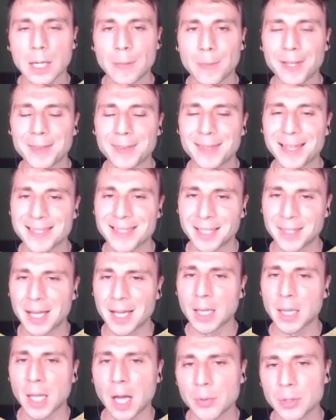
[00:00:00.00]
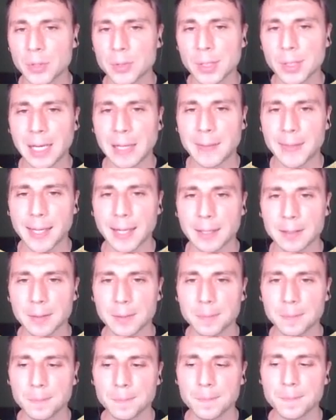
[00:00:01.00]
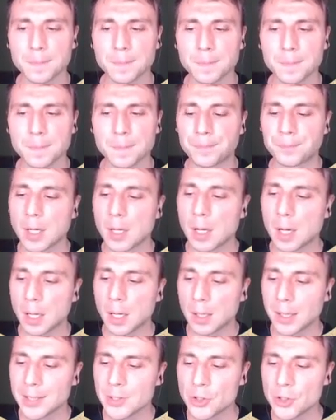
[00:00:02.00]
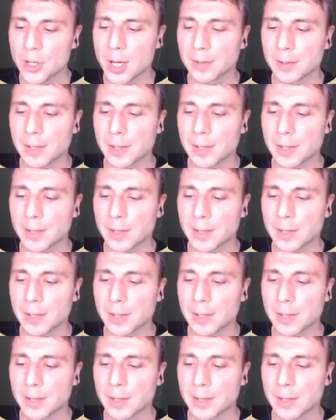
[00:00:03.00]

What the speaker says: that does not allow you to connect. Let's check